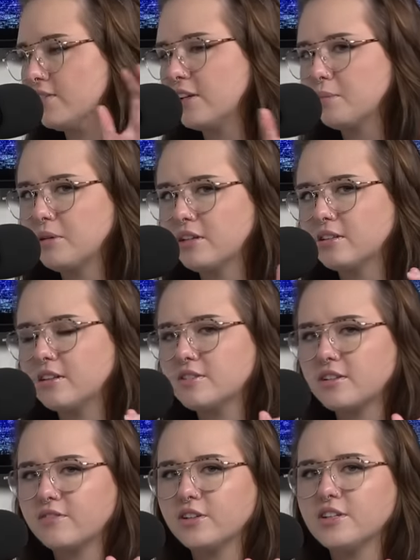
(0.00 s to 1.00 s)
of like parallels
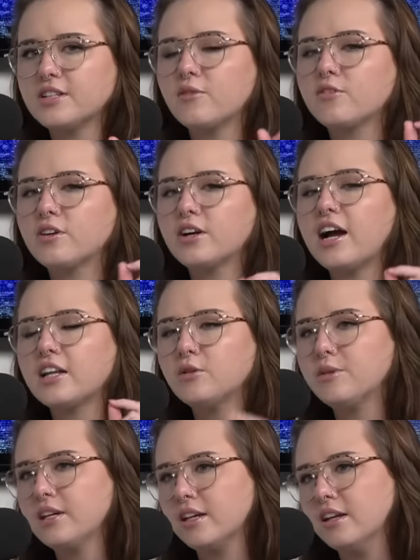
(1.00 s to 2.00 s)
like furries. For
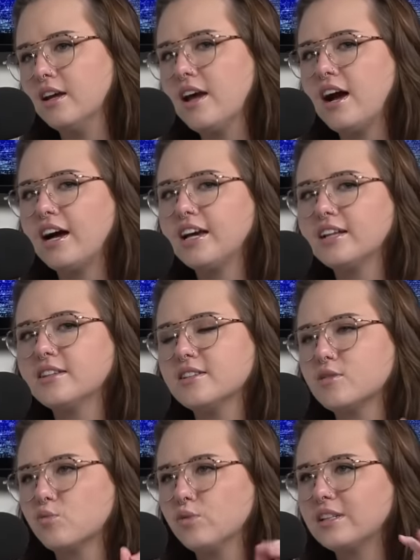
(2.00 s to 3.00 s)
Halloween, I had
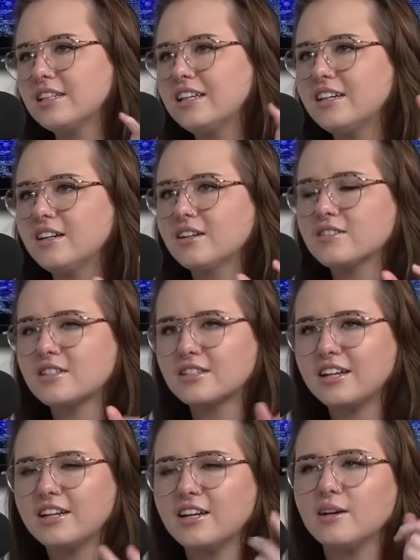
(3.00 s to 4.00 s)
this really
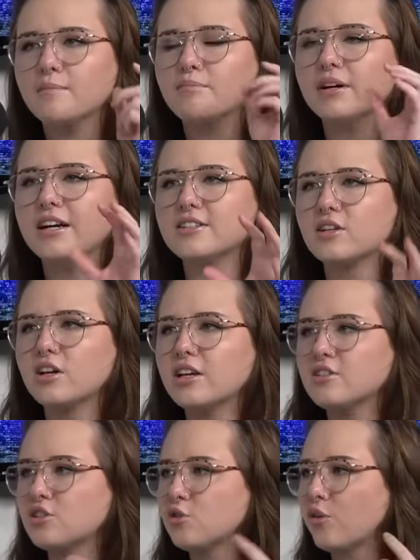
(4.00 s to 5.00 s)
slutty but
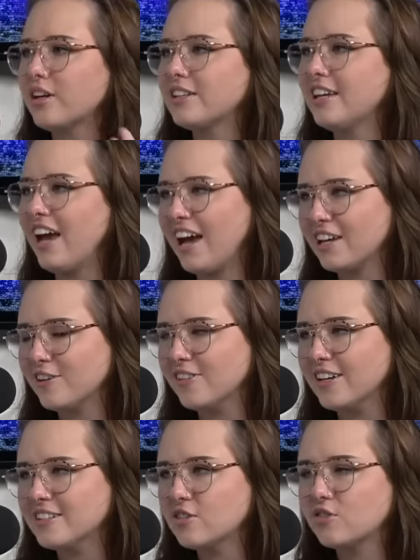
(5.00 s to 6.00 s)
historically
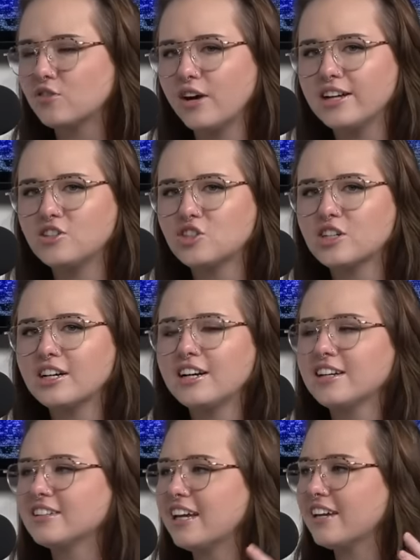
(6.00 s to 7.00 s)
accurate French,
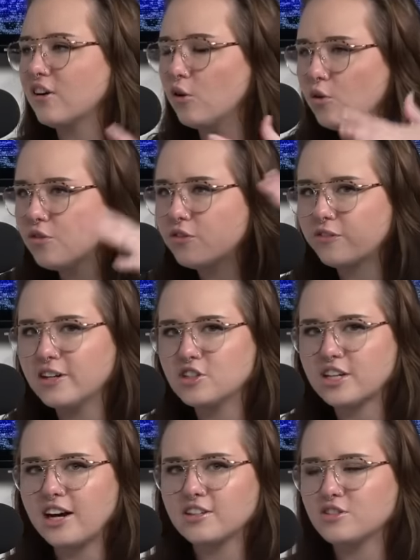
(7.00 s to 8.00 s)
like old French
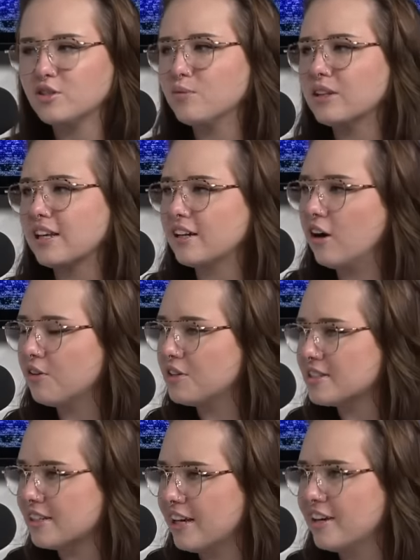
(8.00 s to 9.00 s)
costume with like all
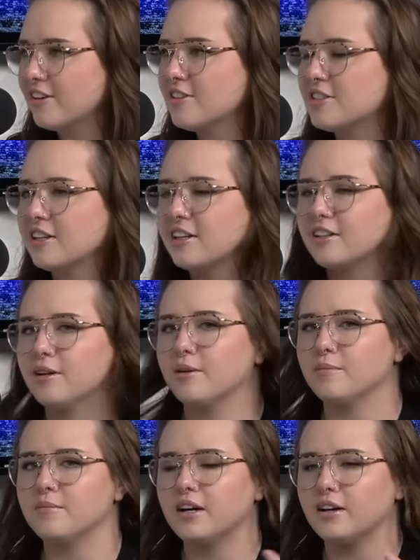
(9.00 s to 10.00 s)
these layers and like the